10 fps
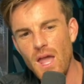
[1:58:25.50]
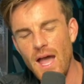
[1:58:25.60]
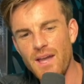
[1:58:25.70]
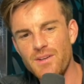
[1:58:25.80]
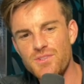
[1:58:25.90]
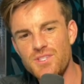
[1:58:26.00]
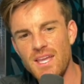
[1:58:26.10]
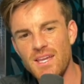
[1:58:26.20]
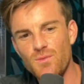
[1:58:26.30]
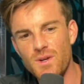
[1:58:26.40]
I
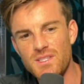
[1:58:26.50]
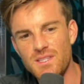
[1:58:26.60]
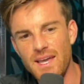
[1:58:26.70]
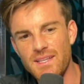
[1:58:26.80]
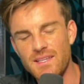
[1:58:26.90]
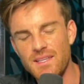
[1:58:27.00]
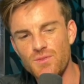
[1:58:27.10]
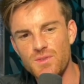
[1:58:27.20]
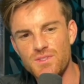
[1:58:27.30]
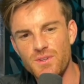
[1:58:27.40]
understand what it's like to get
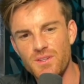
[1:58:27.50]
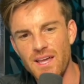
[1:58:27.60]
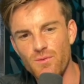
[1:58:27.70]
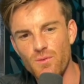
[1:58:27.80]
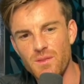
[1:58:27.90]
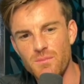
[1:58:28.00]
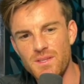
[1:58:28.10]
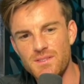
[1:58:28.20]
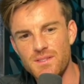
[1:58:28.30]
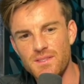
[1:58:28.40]
to a certain level with a
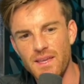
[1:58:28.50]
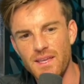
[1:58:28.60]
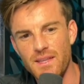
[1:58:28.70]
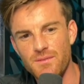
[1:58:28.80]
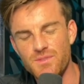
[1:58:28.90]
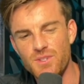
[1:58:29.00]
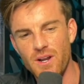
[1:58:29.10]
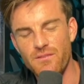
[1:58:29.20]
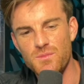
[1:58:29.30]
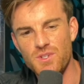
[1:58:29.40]
business and like and
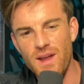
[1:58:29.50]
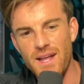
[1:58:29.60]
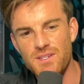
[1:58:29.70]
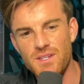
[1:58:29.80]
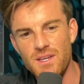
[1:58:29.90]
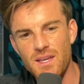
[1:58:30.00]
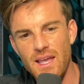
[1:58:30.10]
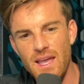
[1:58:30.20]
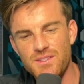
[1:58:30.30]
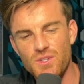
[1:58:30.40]
start it from scratch
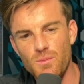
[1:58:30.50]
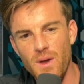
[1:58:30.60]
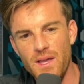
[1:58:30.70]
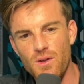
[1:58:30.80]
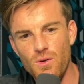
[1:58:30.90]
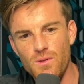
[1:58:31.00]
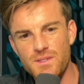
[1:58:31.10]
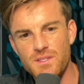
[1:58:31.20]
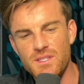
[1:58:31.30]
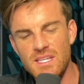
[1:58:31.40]
and so my goal
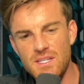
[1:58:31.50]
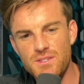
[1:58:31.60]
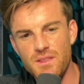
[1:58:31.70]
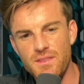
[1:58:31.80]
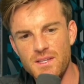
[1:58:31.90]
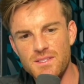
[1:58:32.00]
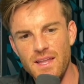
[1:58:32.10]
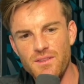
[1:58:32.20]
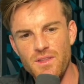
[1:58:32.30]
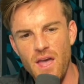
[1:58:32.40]
is to teach the things
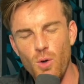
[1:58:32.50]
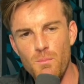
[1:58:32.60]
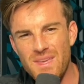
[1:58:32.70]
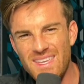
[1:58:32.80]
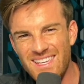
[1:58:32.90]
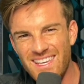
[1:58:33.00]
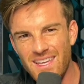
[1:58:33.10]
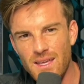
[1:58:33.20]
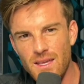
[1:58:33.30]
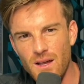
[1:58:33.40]
that help me
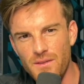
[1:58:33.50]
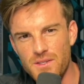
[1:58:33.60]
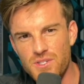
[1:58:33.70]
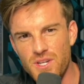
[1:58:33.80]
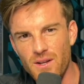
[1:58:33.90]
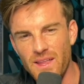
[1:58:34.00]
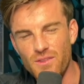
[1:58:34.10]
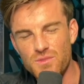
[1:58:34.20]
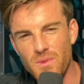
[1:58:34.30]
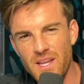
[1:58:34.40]
on this channel. Like
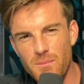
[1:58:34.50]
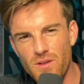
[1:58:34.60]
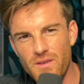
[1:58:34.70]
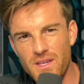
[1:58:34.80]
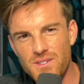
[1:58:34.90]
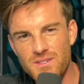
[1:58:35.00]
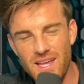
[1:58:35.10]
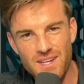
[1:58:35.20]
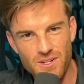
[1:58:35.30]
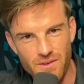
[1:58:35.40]
those Monday motivations, they
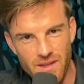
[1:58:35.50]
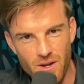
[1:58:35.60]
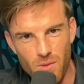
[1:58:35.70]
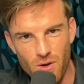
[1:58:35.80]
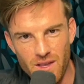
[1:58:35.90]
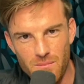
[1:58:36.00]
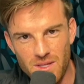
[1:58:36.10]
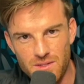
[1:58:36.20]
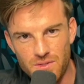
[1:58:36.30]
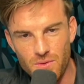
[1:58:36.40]
actually are there to motivate
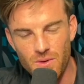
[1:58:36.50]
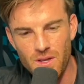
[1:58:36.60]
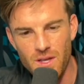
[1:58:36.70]
me too,